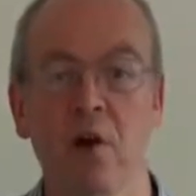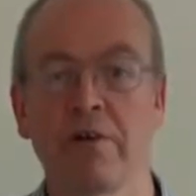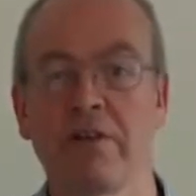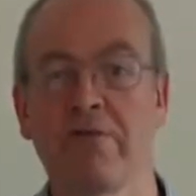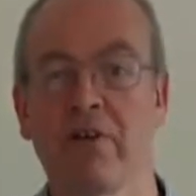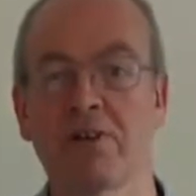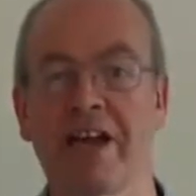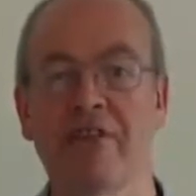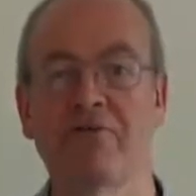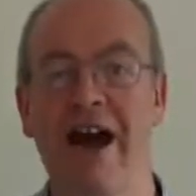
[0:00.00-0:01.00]
When you first
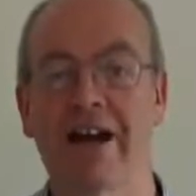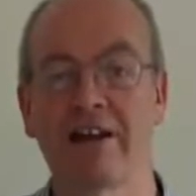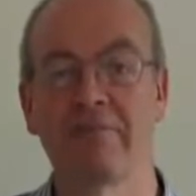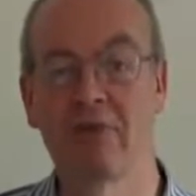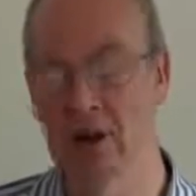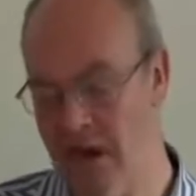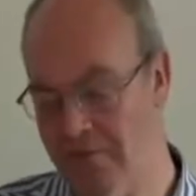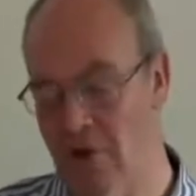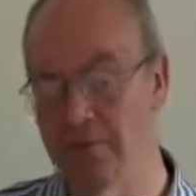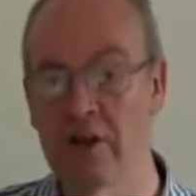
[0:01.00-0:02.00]
get Dragon, and I've
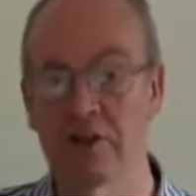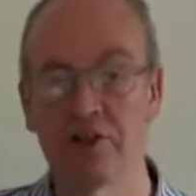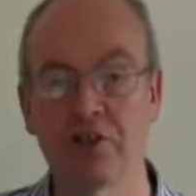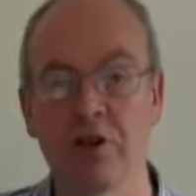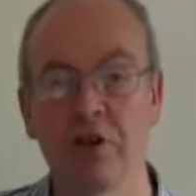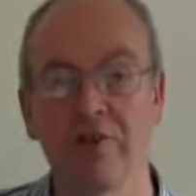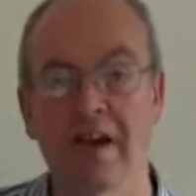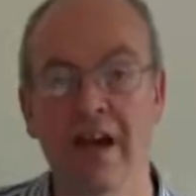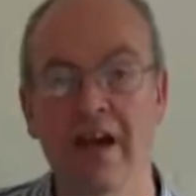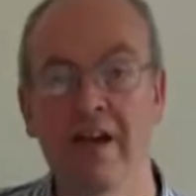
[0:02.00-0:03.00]
got version 12
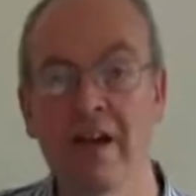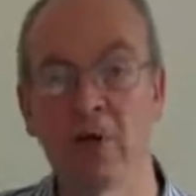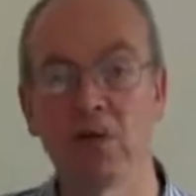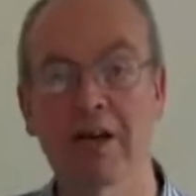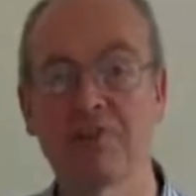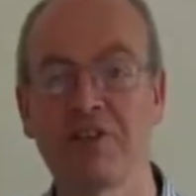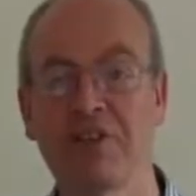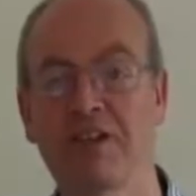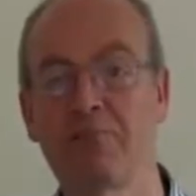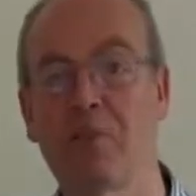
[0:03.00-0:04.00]
here, it all comes in
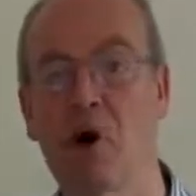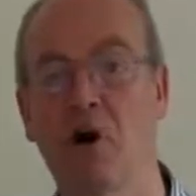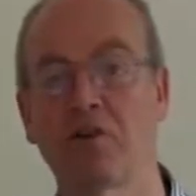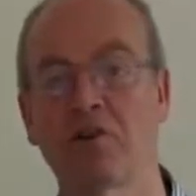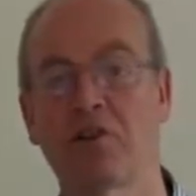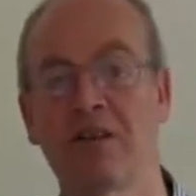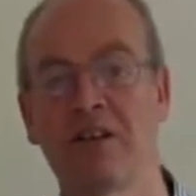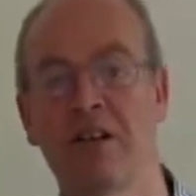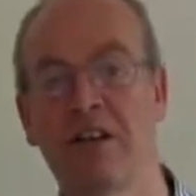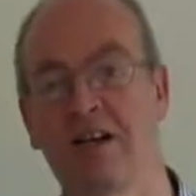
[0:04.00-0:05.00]
this box.
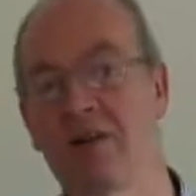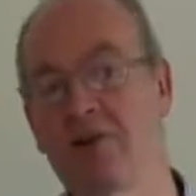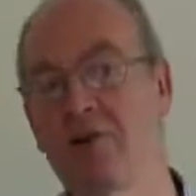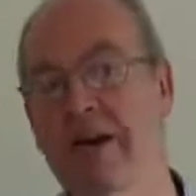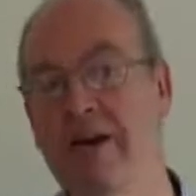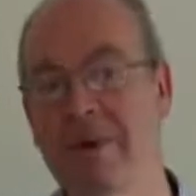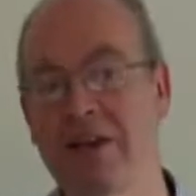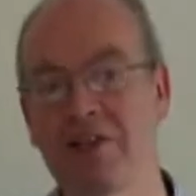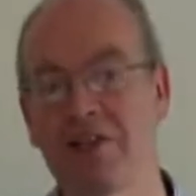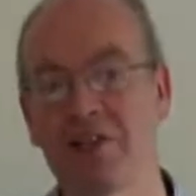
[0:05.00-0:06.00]
The two key
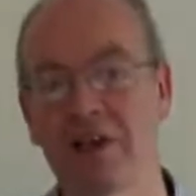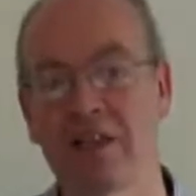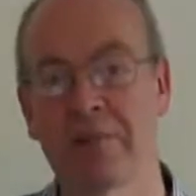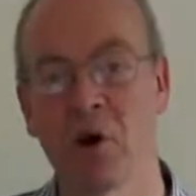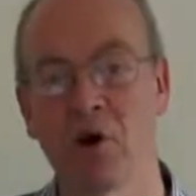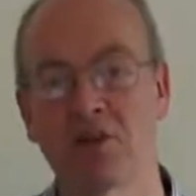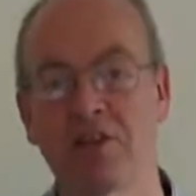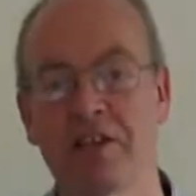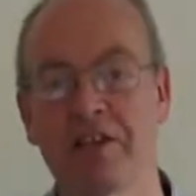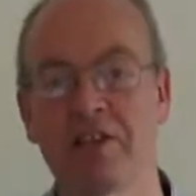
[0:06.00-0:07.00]
bits inside the
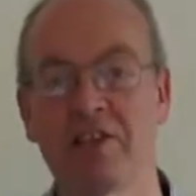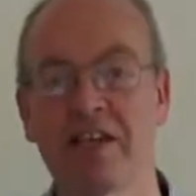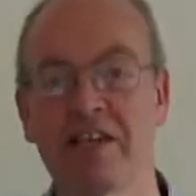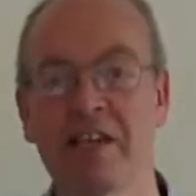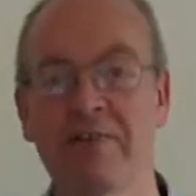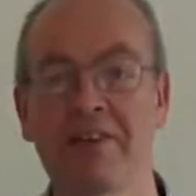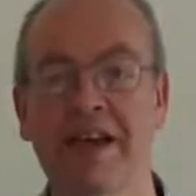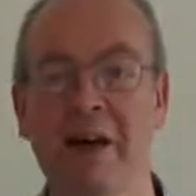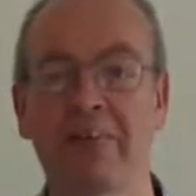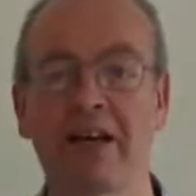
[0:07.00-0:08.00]
box are this CD with the
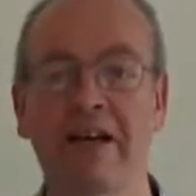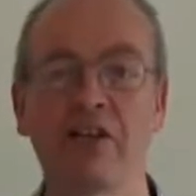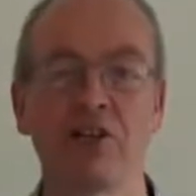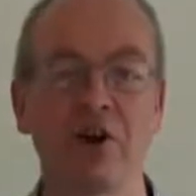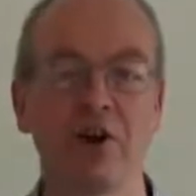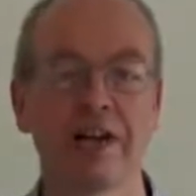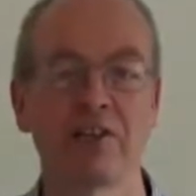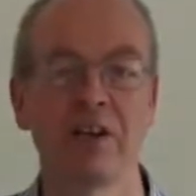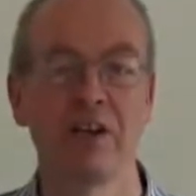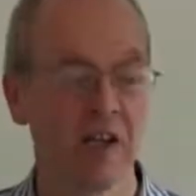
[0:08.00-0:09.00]
application on
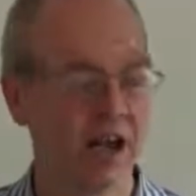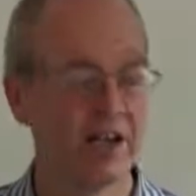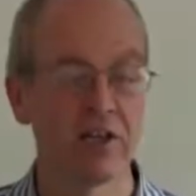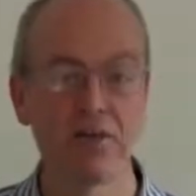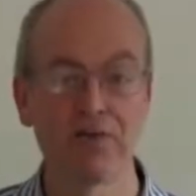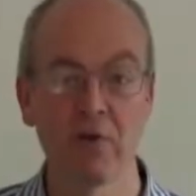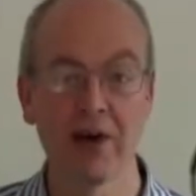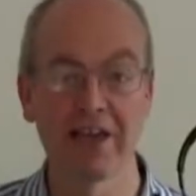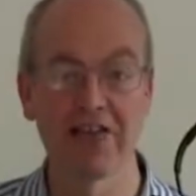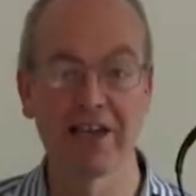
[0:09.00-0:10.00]
it and a useful
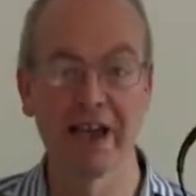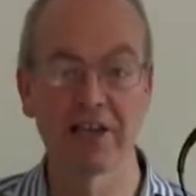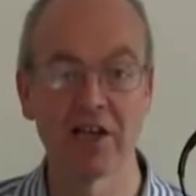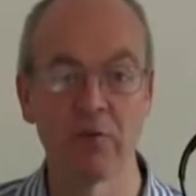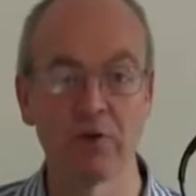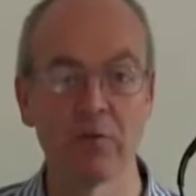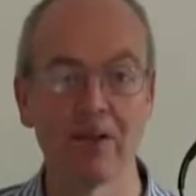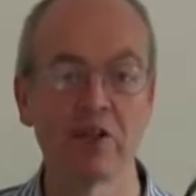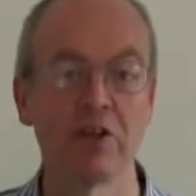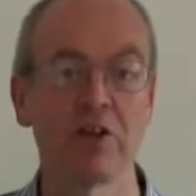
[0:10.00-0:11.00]
headset with
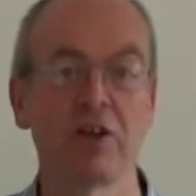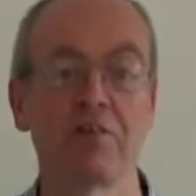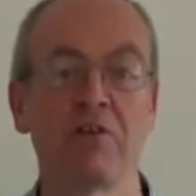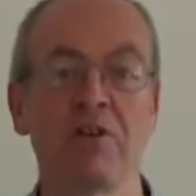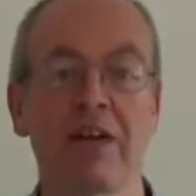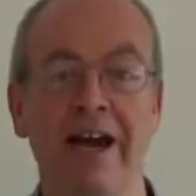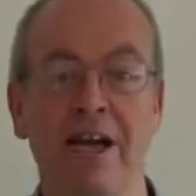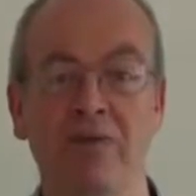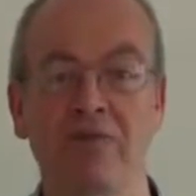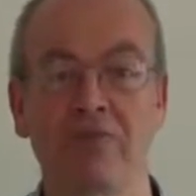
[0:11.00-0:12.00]
which you can
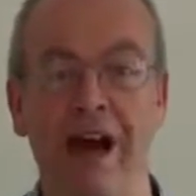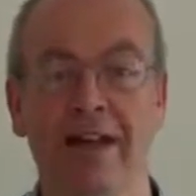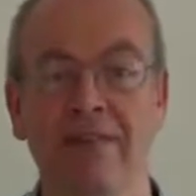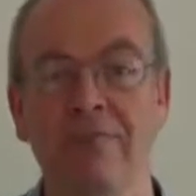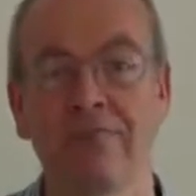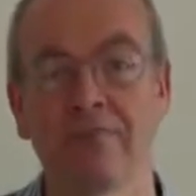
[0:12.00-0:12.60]
communicate with Dragon.